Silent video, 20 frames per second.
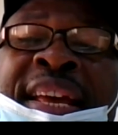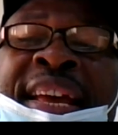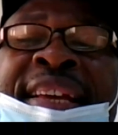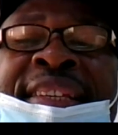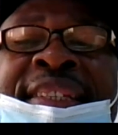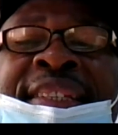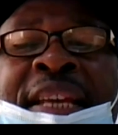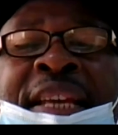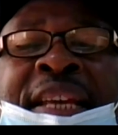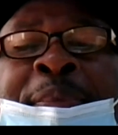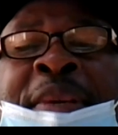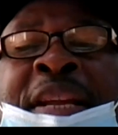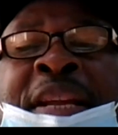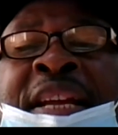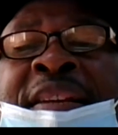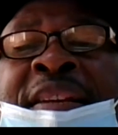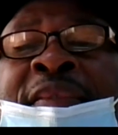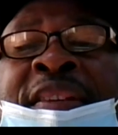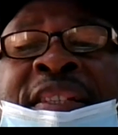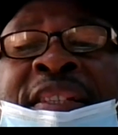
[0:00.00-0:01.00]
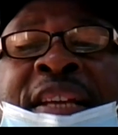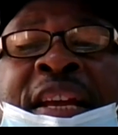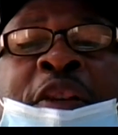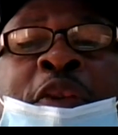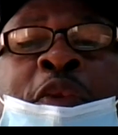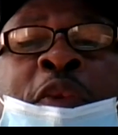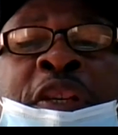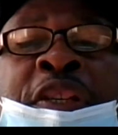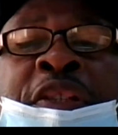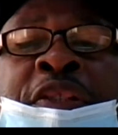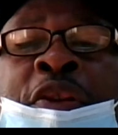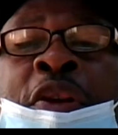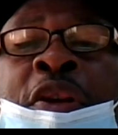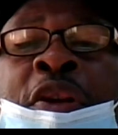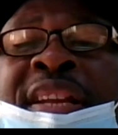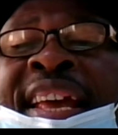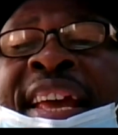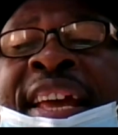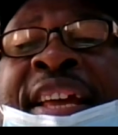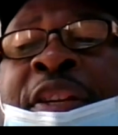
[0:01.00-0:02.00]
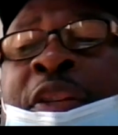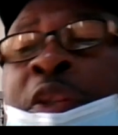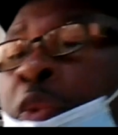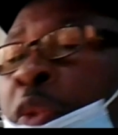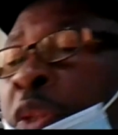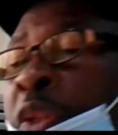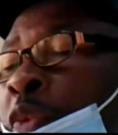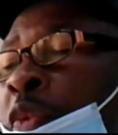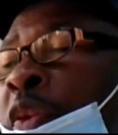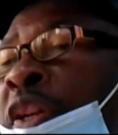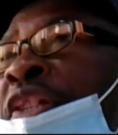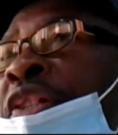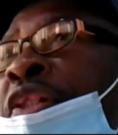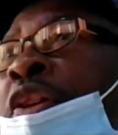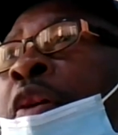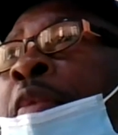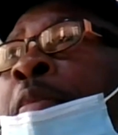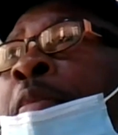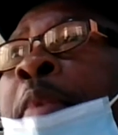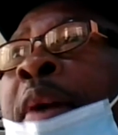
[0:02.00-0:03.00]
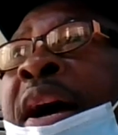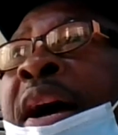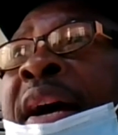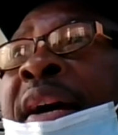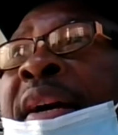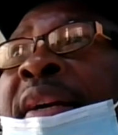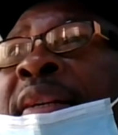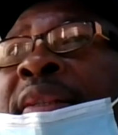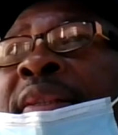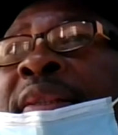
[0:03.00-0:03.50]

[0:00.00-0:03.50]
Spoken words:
except that research question ends with question mark,